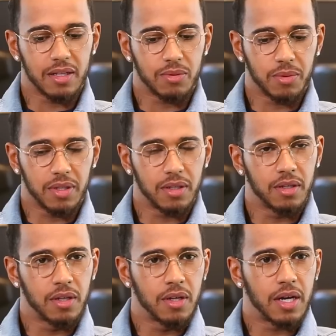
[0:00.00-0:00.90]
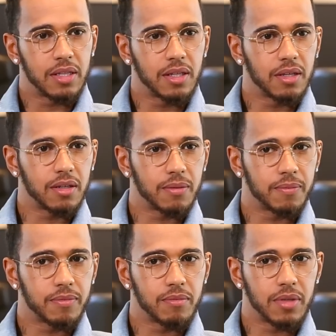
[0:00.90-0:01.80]
that's really I think
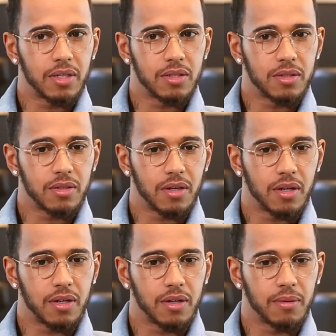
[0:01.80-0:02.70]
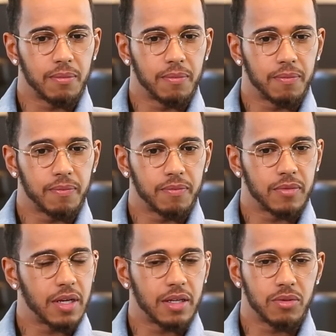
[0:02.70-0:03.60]
because um,
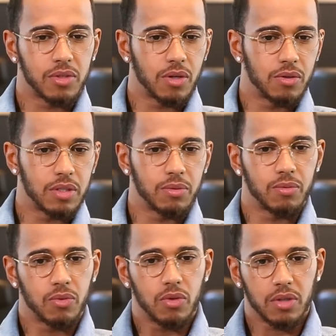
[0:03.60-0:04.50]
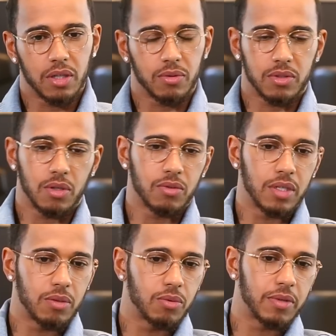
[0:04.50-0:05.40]
yeah, he was told he wouldn't walk, he was told
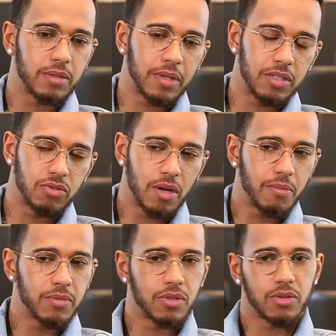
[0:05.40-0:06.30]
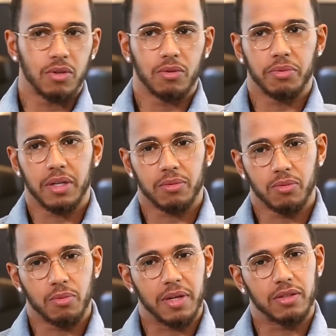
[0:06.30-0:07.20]
that he wouldn't be able to play drums, he was told he
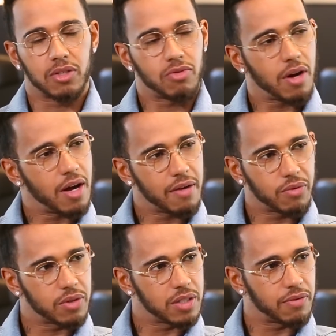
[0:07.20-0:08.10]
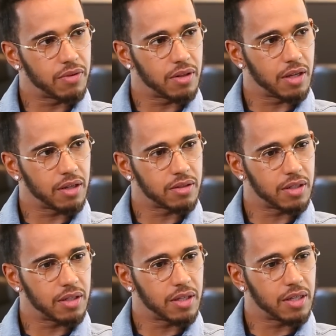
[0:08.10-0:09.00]
wouldn't be able to drive, all these different things.
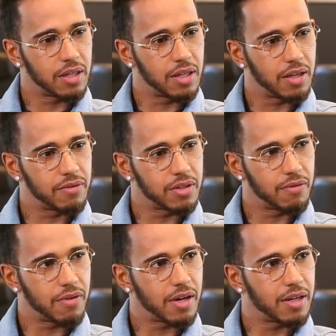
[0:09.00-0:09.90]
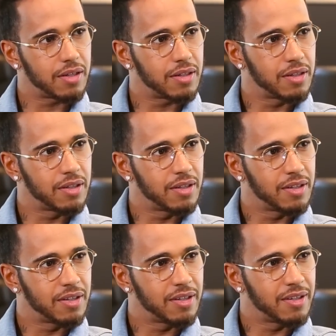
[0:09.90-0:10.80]
And I think he loves to find
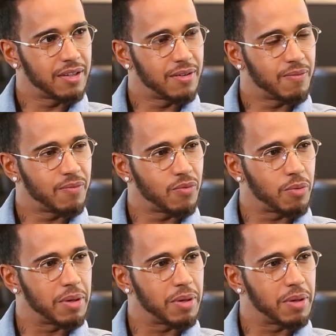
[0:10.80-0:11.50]
what